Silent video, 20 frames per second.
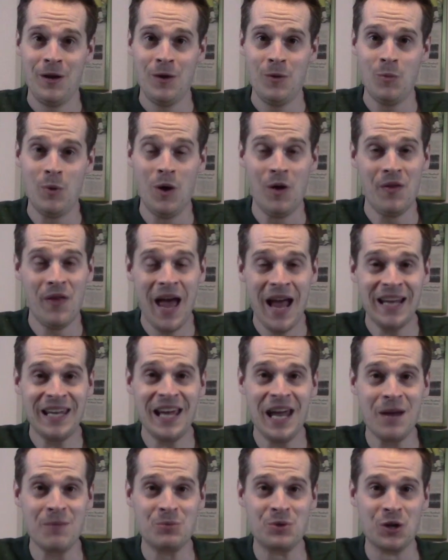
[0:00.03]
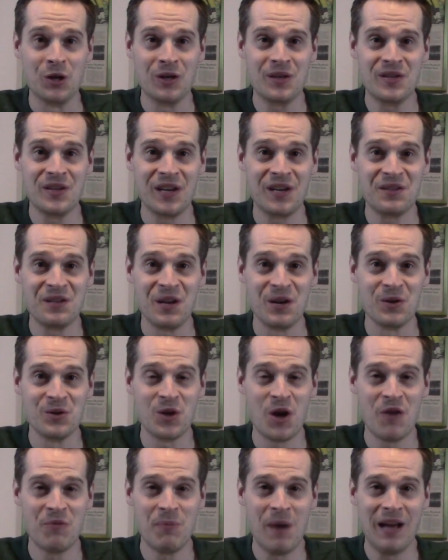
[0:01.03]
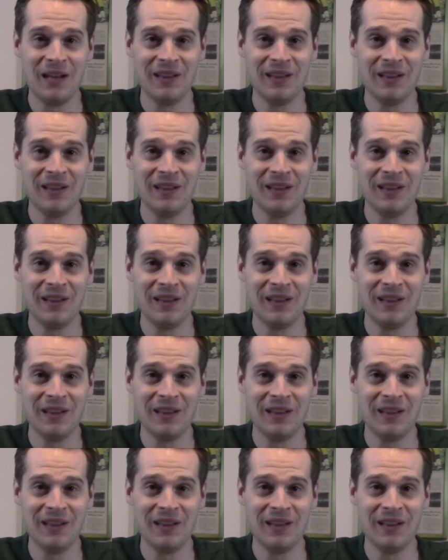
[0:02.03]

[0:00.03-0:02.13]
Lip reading: Well, that game took 6 years off my